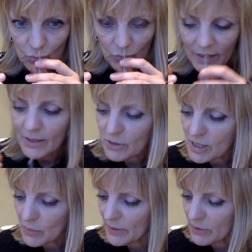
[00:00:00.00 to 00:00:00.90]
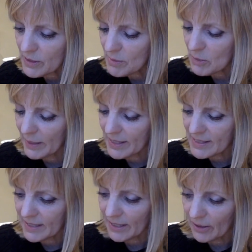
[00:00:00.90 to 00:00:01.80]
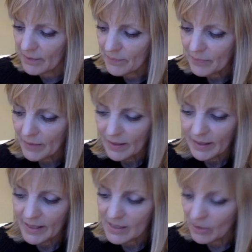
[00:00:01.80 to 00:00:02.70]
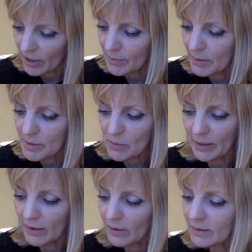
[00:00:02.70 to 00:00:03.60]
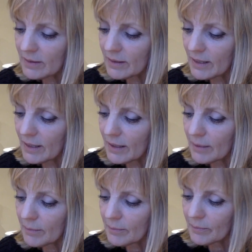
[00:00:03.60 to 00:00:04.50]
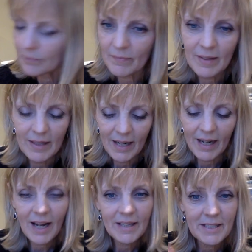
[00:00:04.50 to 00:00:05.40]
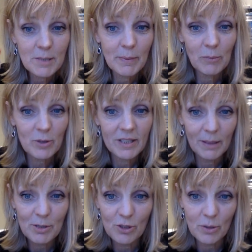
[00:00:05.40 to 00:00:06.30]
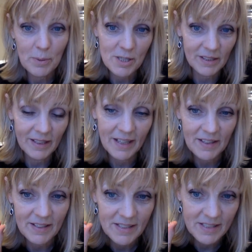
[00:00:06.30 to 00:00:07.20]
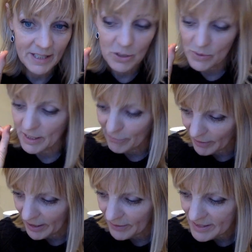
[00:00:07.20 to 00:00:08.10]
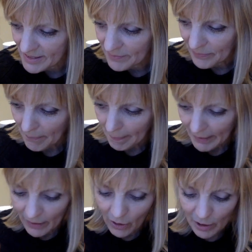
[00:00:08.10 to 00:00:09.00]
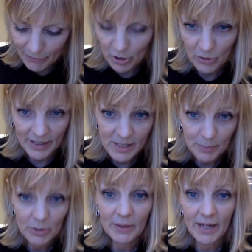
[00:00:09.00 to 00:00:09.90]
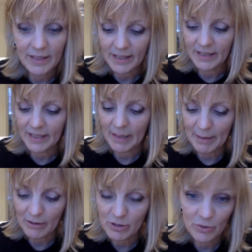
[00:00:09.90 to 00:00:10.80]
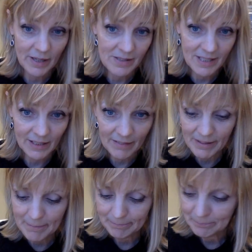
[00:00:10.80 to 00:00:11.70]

It, there's just there's some sweetness in here. It has cardamom as well. Um, I, I, need to spend more time with Juniper Sling. I think this is an interesting fragrance. Olivier Cresp created it, and it came out in 2011.